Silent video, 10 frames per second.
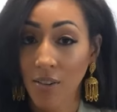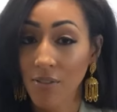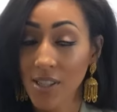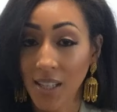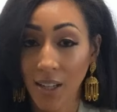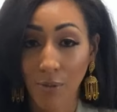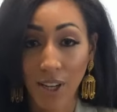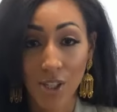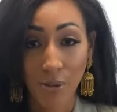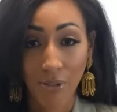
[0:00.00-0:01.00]
visiting
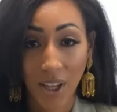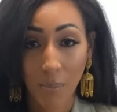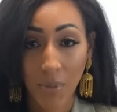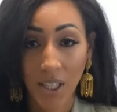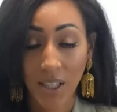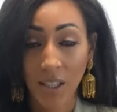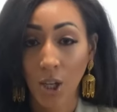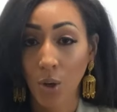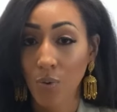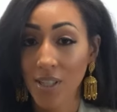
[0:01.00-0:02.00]
friends or family,
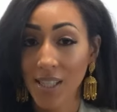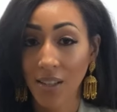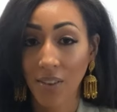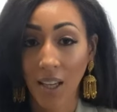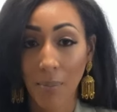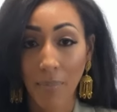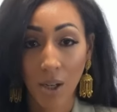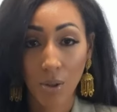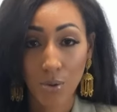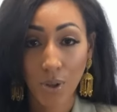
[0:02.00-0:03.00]
receiving
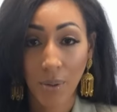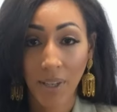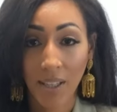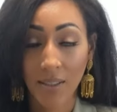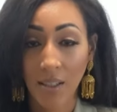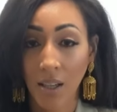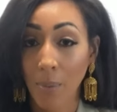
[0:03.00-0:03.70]
medical treatment,